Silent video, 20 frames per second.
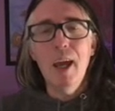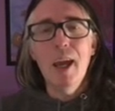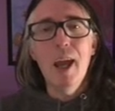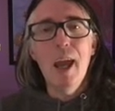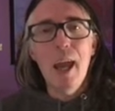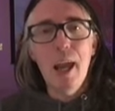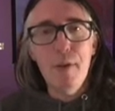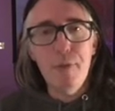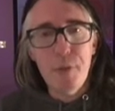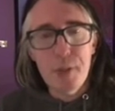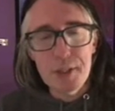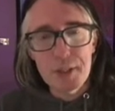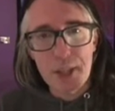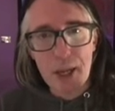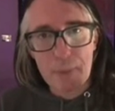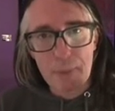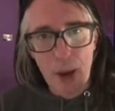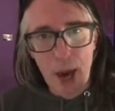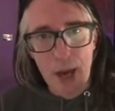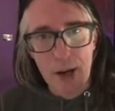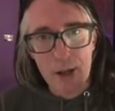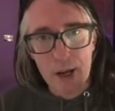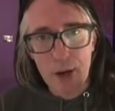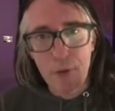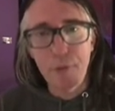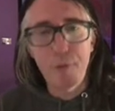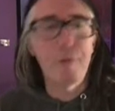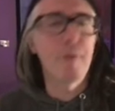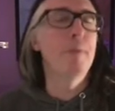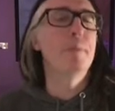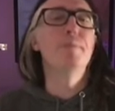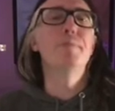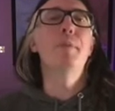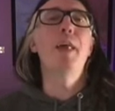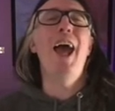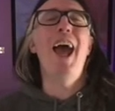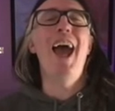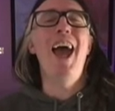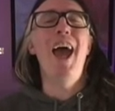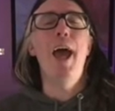if things get bad enough
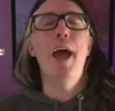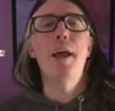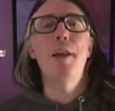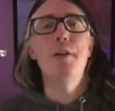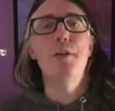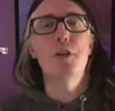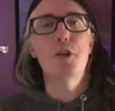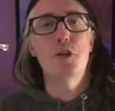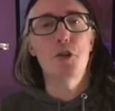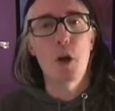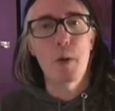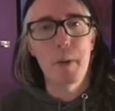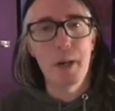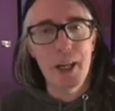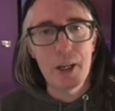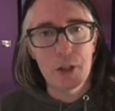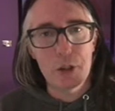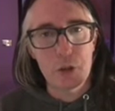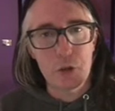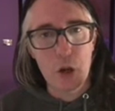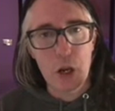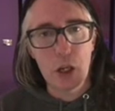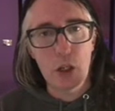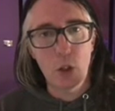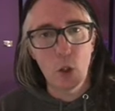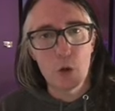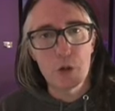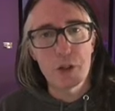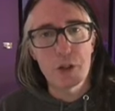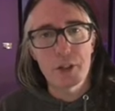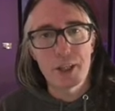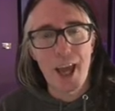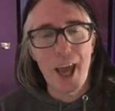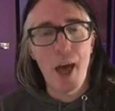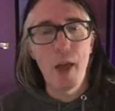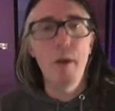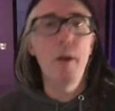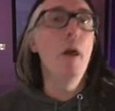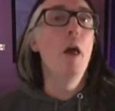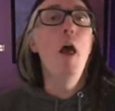and German industry closes
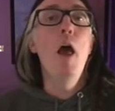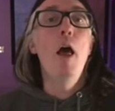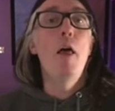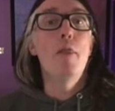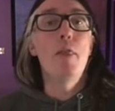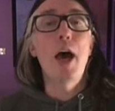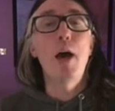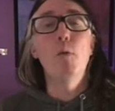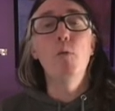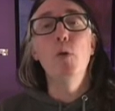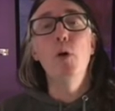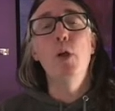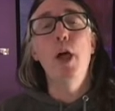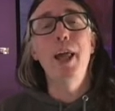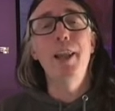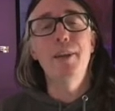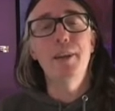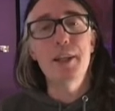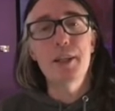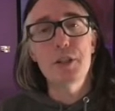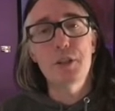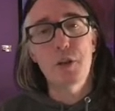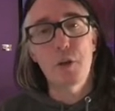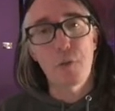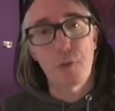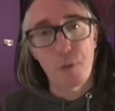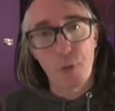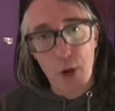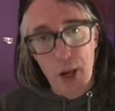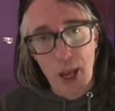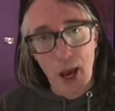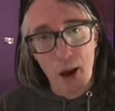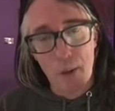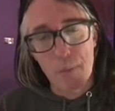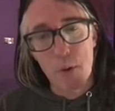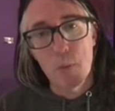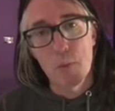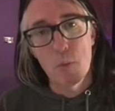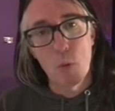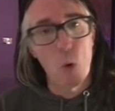down, that will at least free up
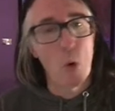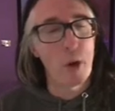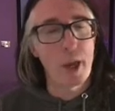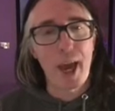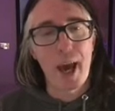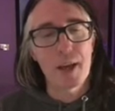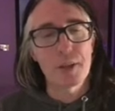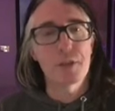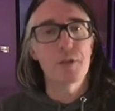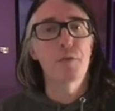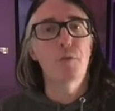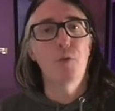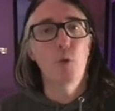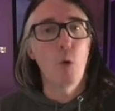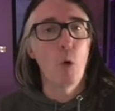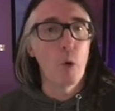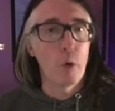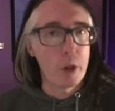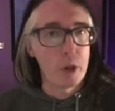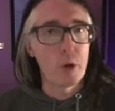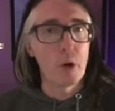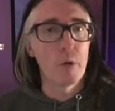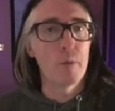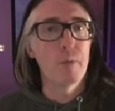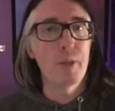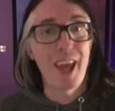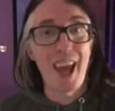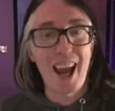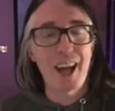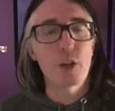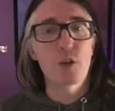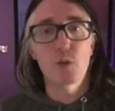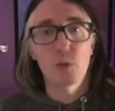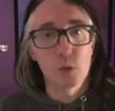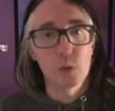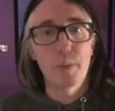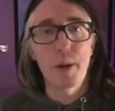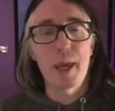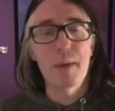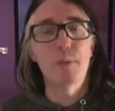more gas for, the
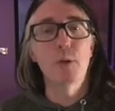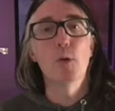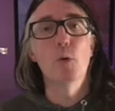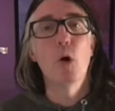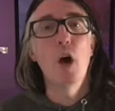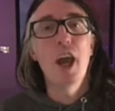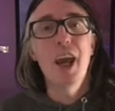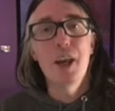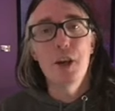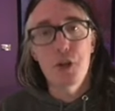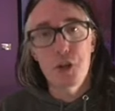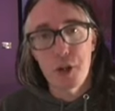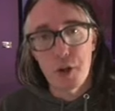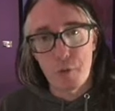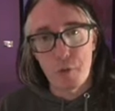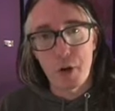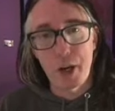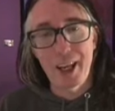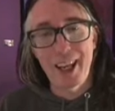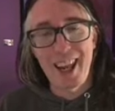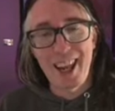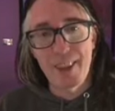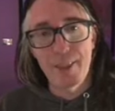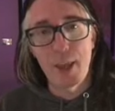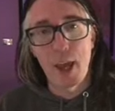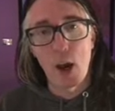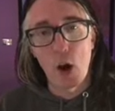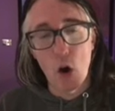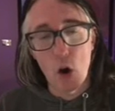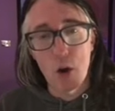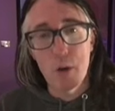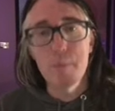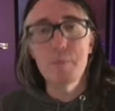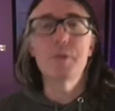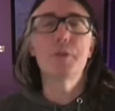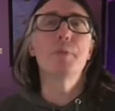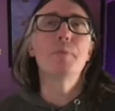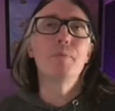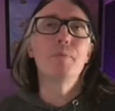actual people shivering in their homes.